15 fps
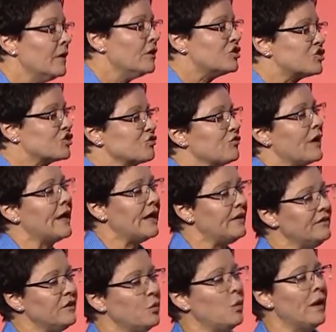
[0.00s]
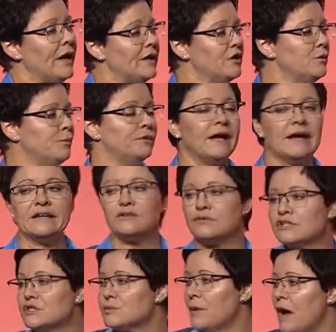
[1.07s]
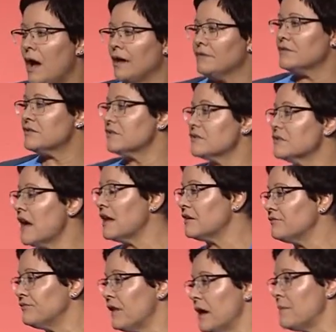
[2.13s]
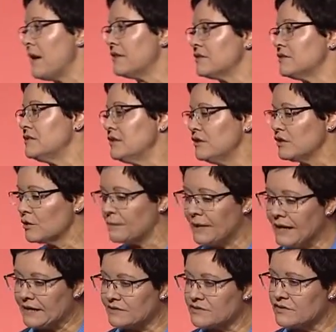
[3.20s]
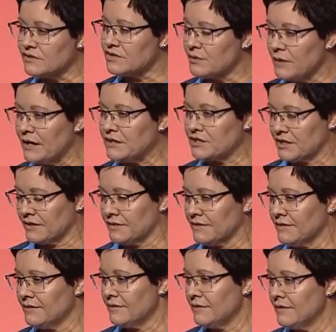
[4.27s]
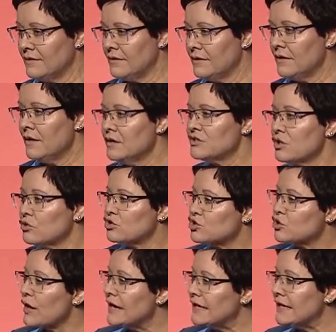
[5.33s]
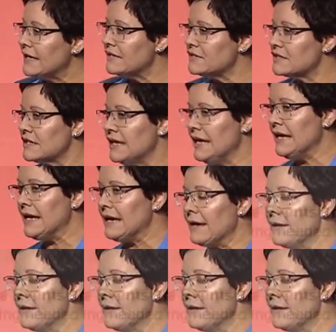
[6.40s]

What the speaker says: Train the way you plan to respond. This is not a fly-by-the-seat-of-your-pants situation. So training is key.